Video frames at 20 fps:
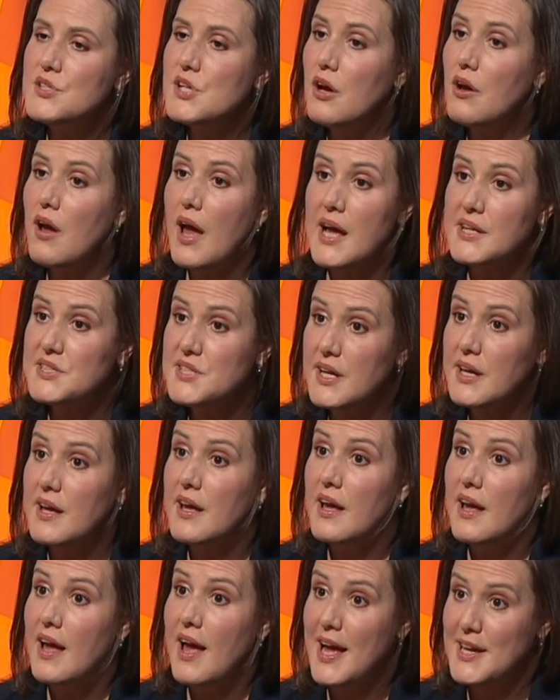So ASIC
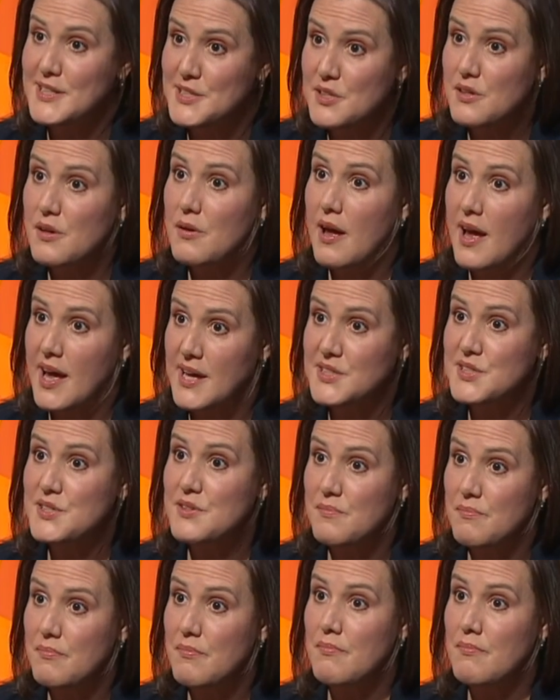
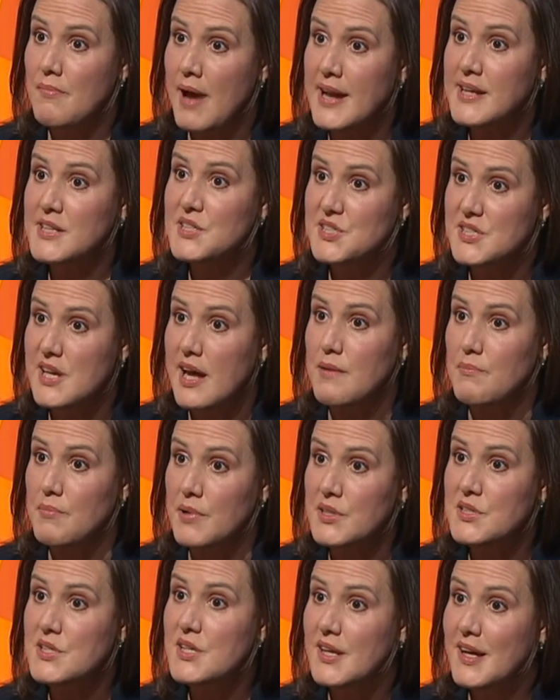has made a
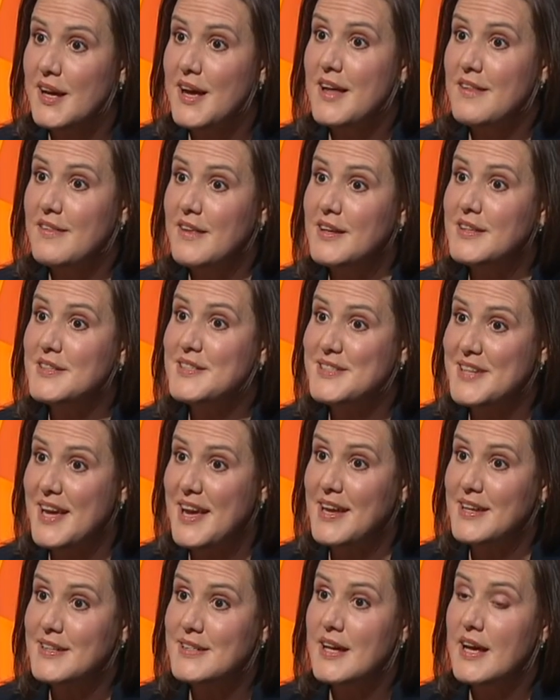statement that has
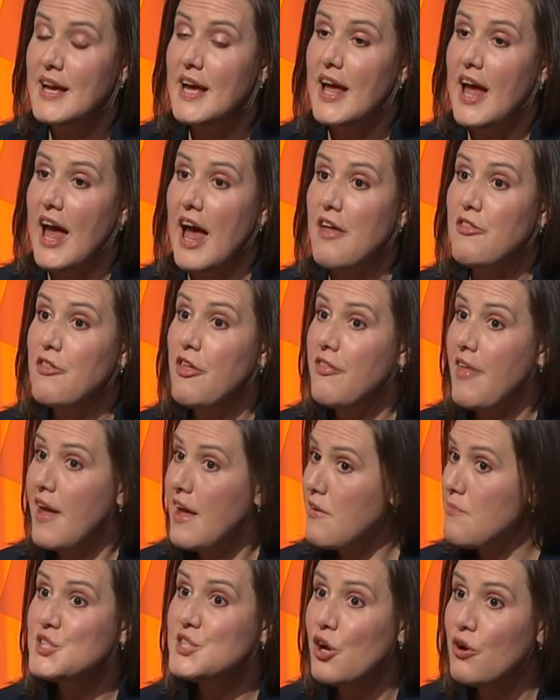said that they
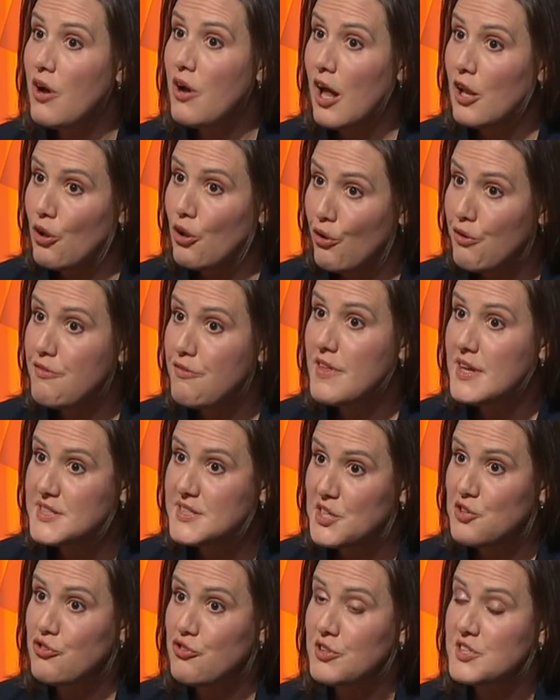have... So a lot of
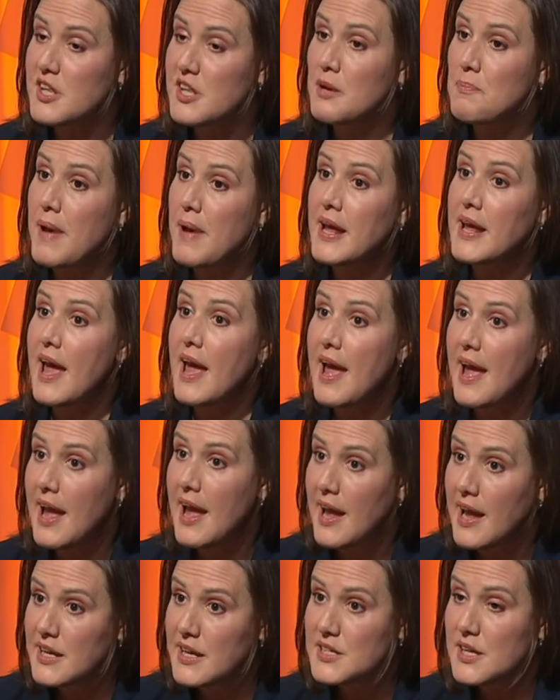these issues that are being
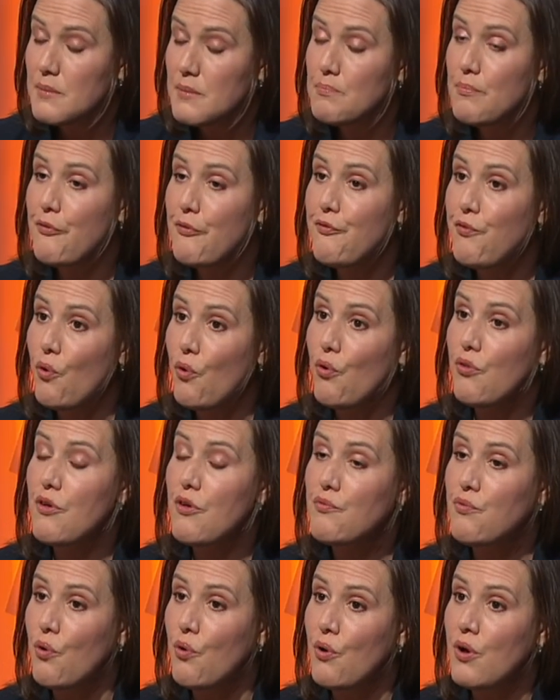aired... Will the consumers
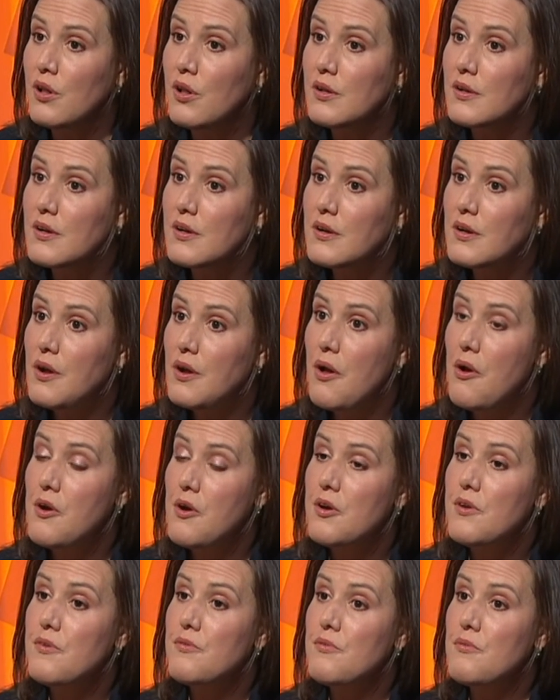benefit from this
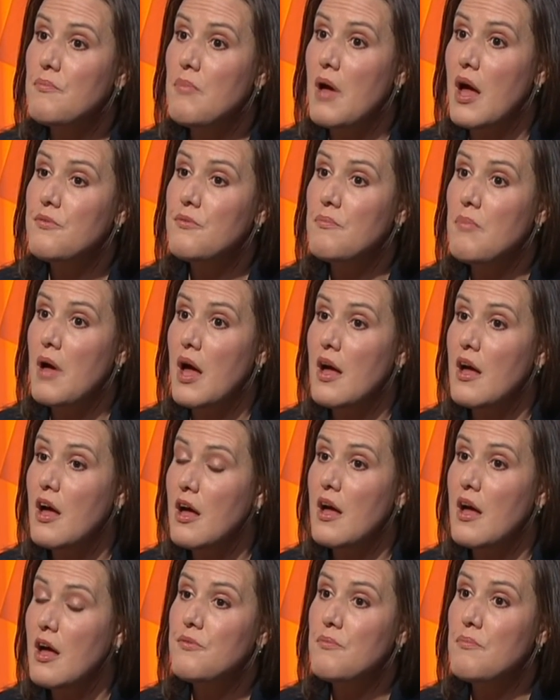exercise?
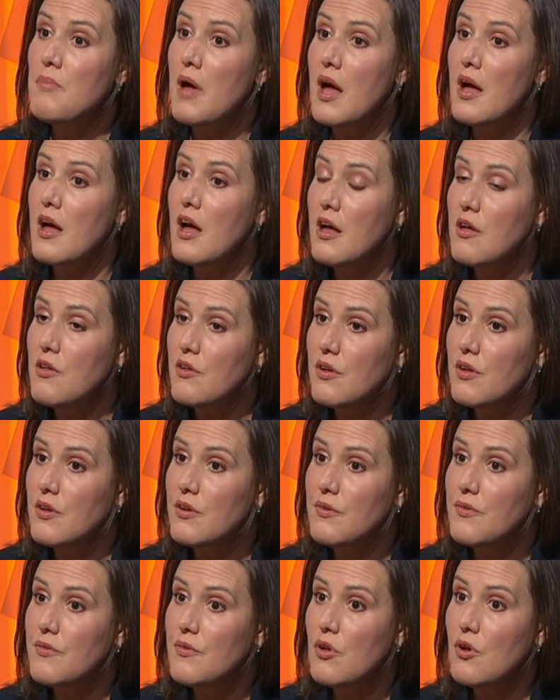Will they
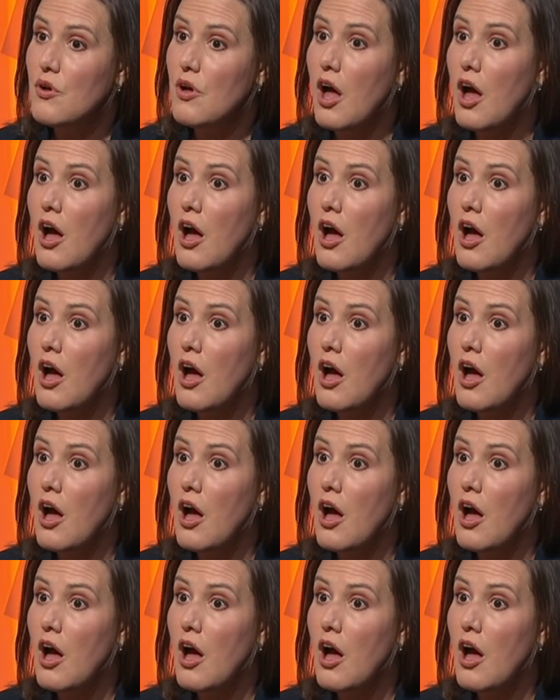benefit?